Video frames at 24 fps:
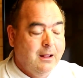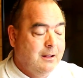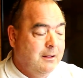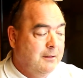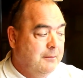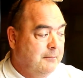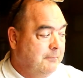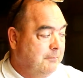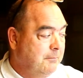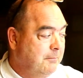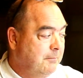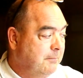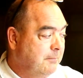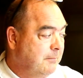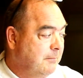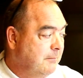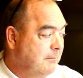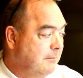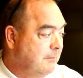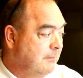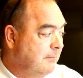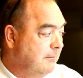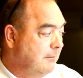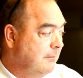
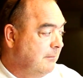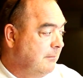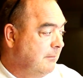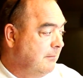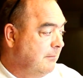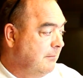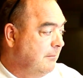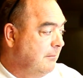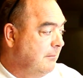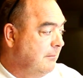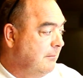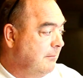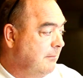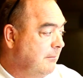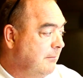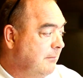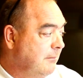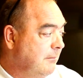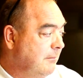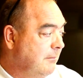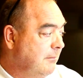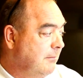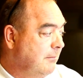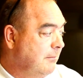
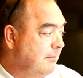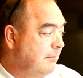Nothing is said.